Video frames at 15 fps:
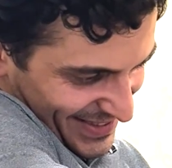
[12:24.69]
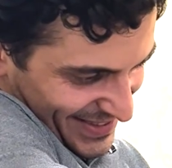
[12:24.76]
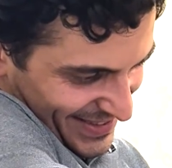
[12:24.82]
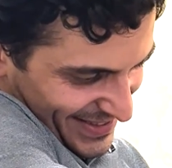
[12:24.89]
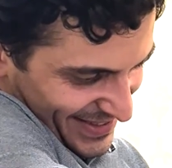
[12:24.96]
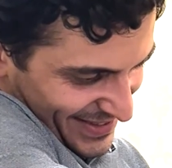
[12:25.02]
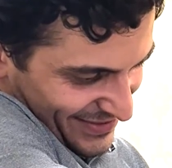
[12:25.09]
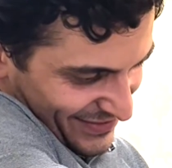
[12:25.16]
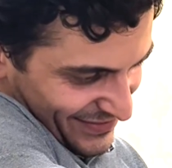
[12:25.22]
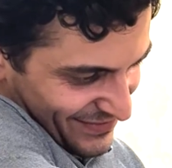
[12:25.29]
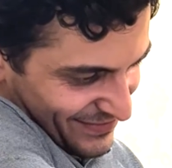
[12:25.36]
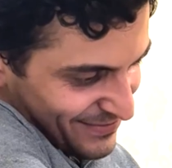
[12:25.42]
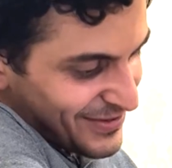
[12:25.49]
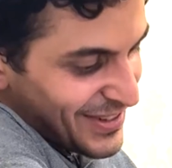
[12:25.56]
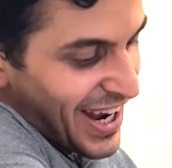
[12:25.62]
and the
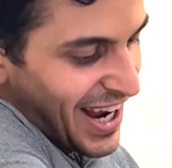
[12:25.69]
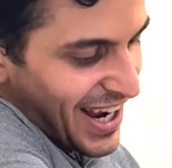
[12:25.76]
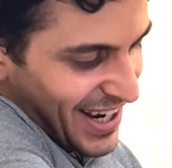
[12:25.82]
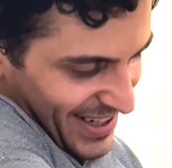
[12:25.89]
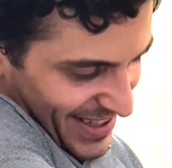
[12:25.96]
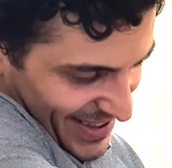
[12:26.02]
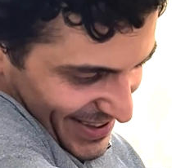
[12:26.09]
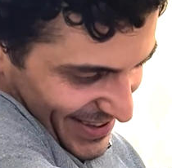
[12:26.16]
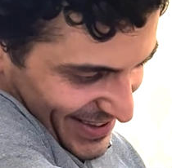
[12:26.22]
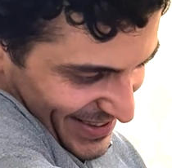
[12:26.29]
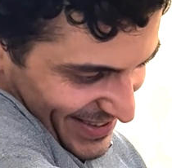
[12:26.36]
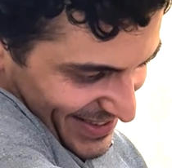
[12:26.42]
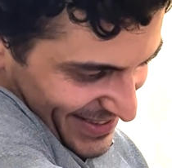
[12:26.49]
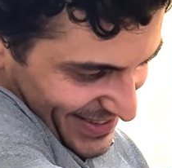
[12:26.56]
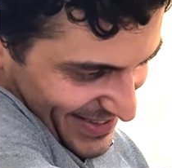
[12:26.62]
bonding starts
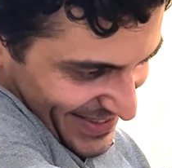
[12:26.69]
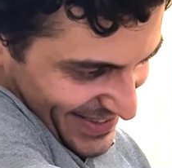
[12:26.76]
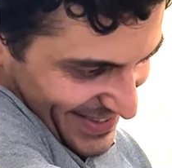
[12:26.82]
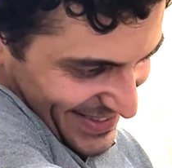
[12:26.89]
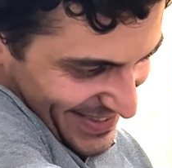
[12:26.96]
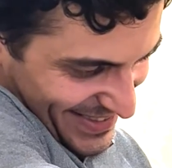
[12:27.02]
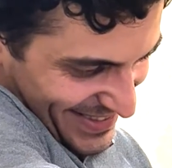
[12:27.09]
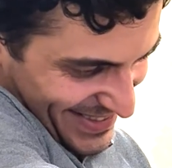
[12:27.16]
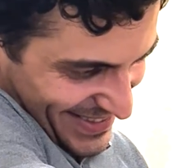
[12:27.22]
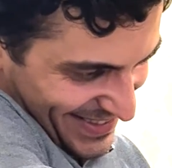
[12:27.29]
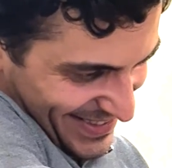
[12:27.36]
happening. So the baby